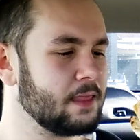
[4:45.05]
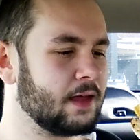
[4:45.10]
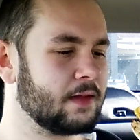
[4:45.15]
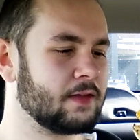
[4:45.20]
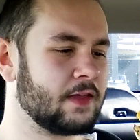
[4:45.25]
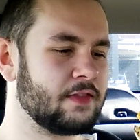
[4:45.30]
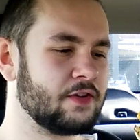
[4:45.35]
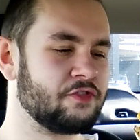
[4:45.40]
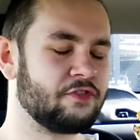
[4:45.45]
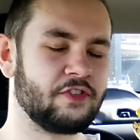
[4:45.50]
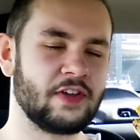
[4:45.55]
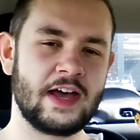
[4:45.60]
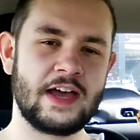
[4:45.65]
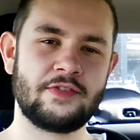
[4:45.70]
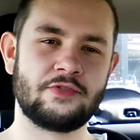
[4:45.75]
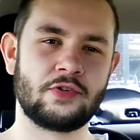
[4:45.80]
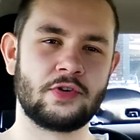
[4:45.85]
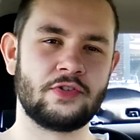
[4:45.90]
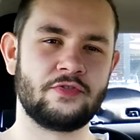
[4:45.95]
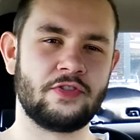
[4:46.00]
and then the
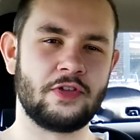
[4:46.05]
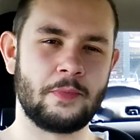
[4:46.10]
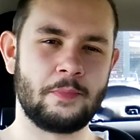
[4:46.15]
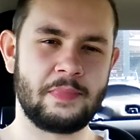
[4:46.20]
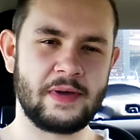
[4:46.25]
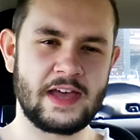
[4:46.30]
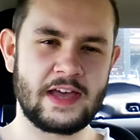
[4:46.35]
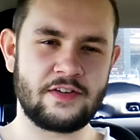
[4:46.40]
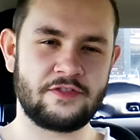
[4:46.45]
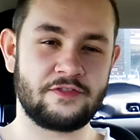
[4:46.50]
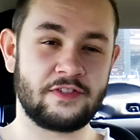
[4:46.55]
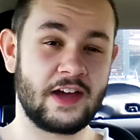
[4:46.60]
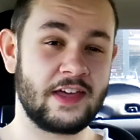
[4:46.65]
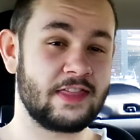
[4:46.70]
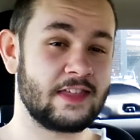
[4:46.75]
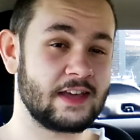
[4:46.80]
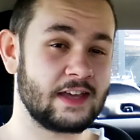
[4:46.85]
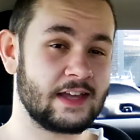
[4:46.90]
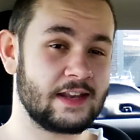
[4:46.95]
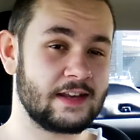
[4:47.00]
flavor of the beef, I
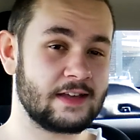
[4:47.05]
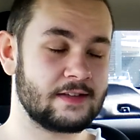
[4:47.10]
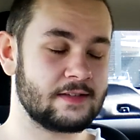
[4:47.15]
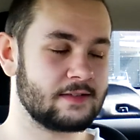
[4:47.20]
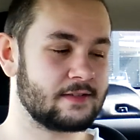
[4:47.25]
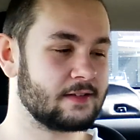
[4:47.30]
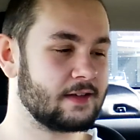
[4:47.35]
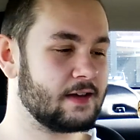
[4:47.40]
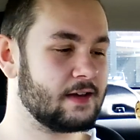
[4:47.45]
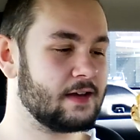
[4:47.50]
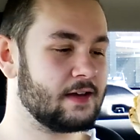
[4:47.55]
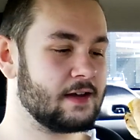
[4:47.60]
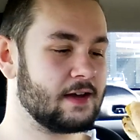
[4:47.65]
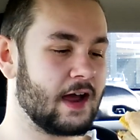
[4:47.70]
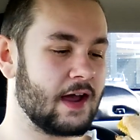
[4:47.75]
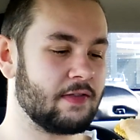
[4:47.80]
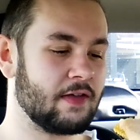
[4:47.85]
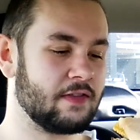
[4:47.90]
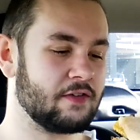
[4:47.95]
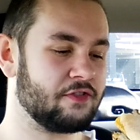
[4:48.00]
think it is,
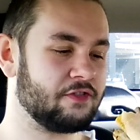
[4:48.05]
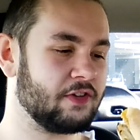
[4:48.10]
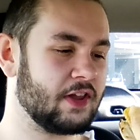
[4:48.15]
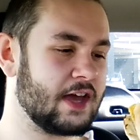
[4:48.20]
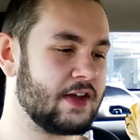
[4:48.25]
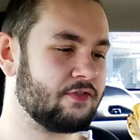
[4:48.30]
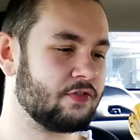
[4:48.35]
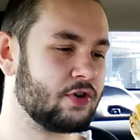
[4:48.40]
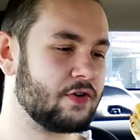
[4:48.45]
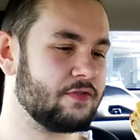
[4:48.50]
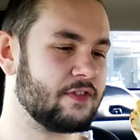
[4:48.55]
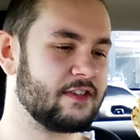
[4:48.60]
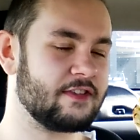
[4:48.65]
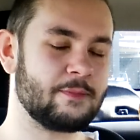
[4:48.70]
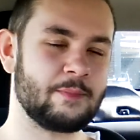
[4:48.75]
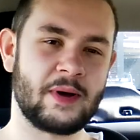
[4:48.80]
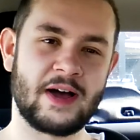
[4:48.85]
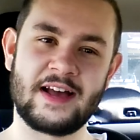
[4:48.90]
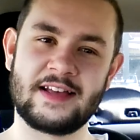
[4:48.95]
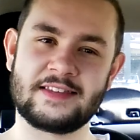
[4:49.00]
and then the flavor of the
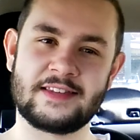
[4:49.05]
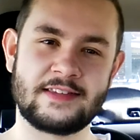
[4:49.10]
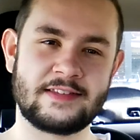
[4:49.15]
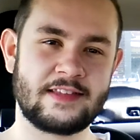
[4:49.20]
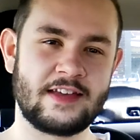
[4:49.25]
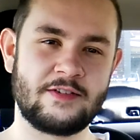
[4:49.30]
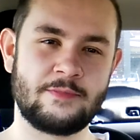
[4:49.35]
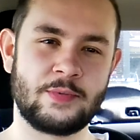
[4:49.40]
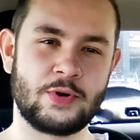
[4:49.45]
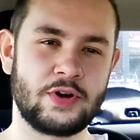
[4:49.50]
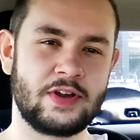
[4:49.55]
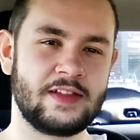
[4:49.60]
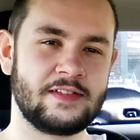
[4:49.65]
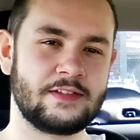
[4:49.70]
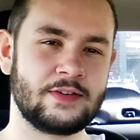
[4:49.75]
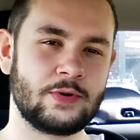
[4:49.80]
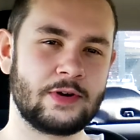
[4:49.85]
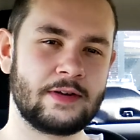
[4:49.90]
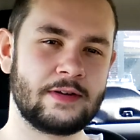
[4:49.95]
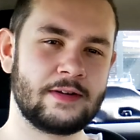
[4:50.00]
spices they put
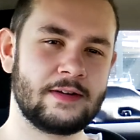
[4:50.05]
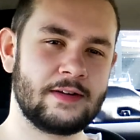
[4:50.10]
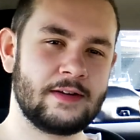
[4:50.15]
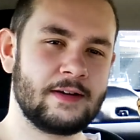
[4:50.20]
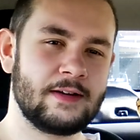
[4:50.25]
into it.